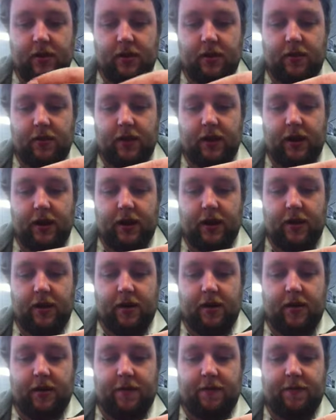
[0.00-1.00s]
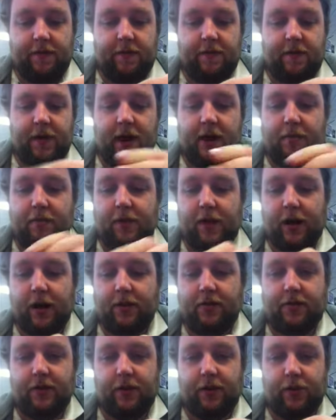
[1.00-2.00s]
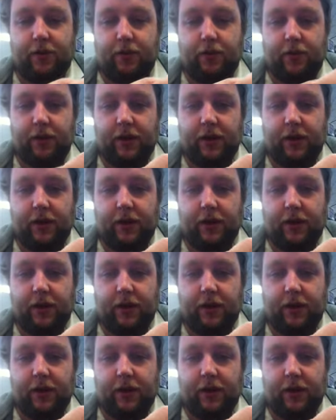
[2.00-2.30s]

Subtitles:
the frag blaster or